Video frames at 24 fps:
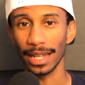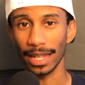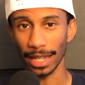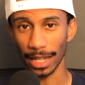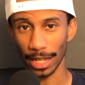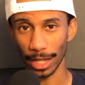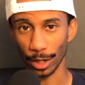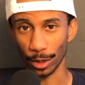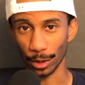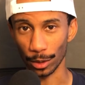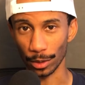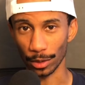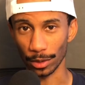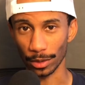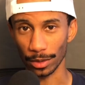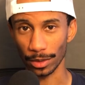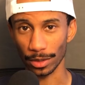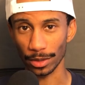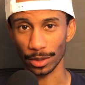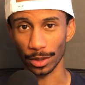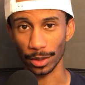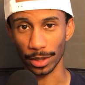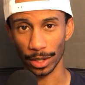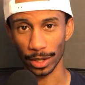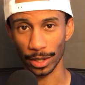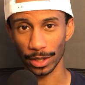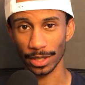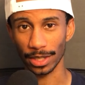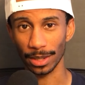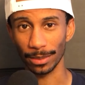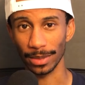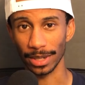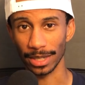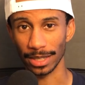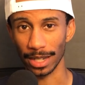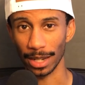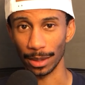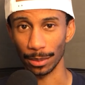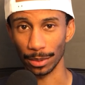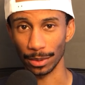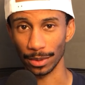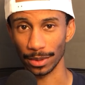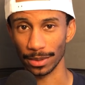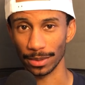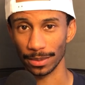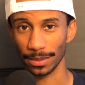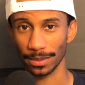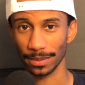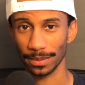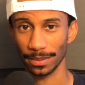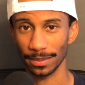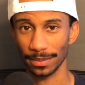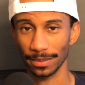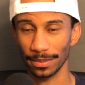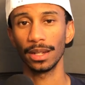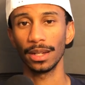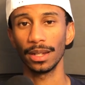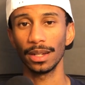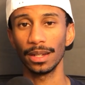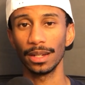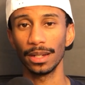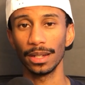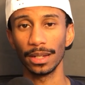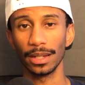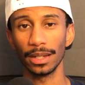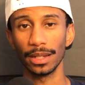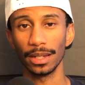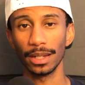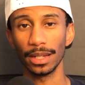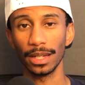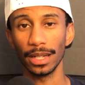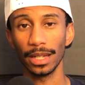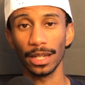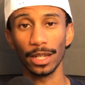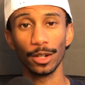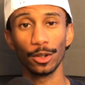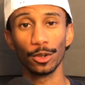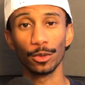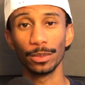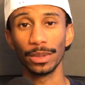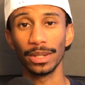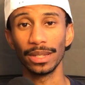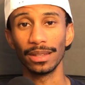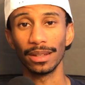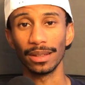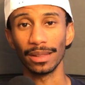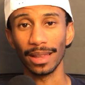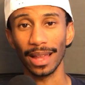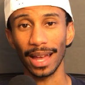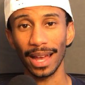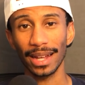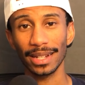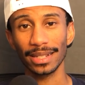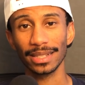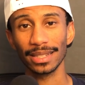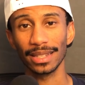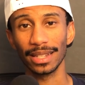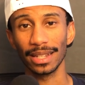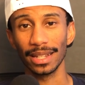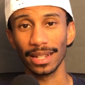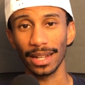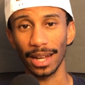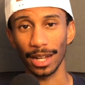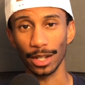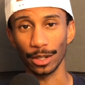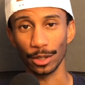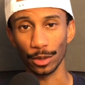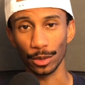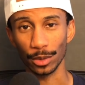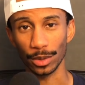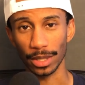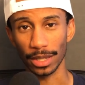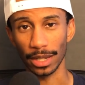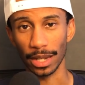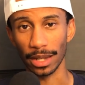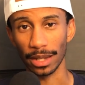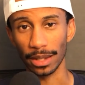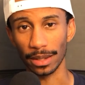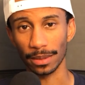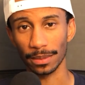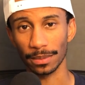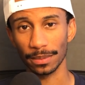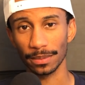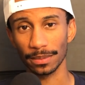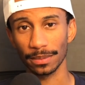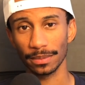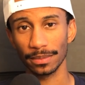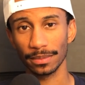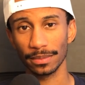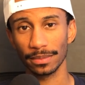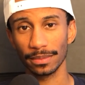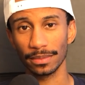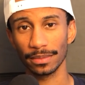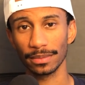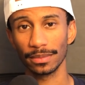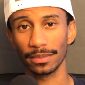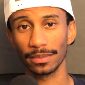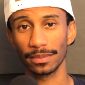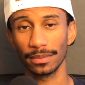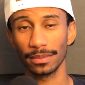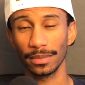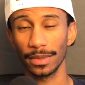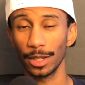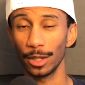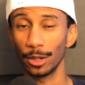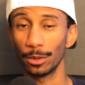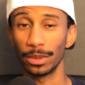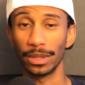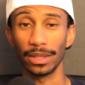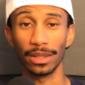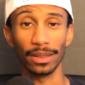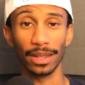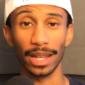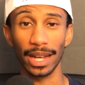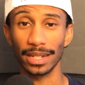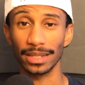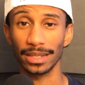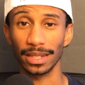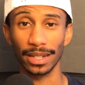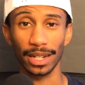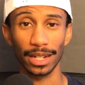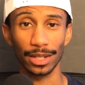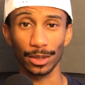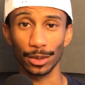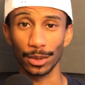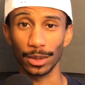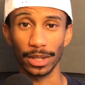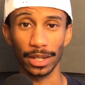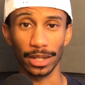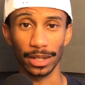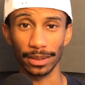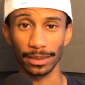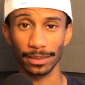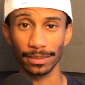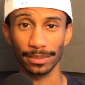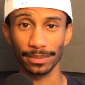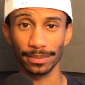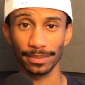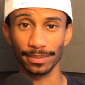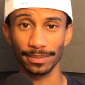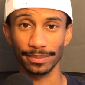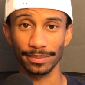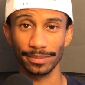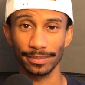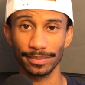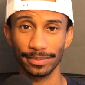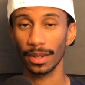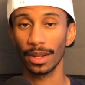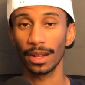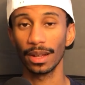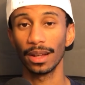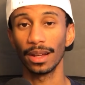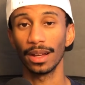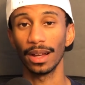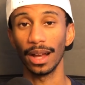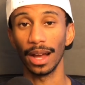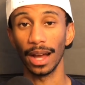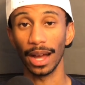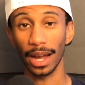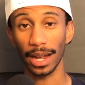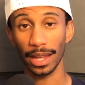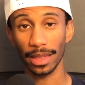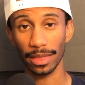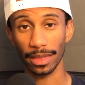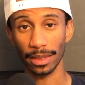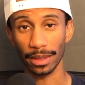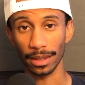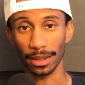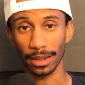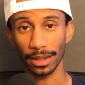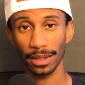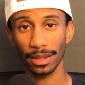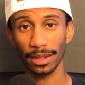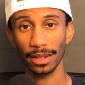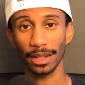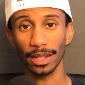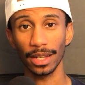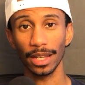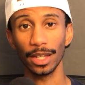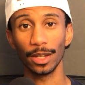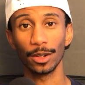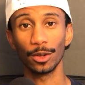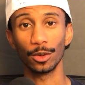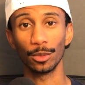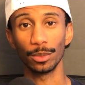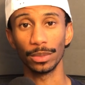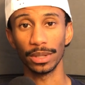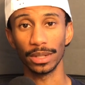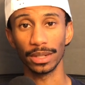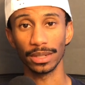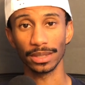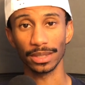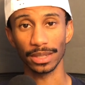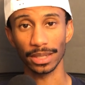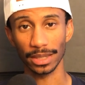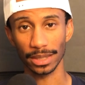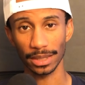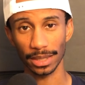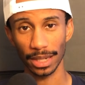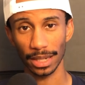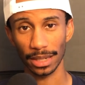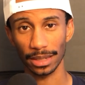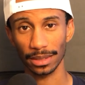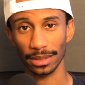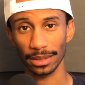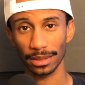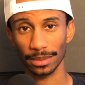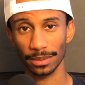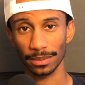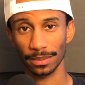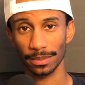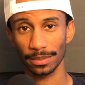It'll. So here are some examples. It'll be the last thing I do today. It'll be the last thing I do today. I think it'll be a success.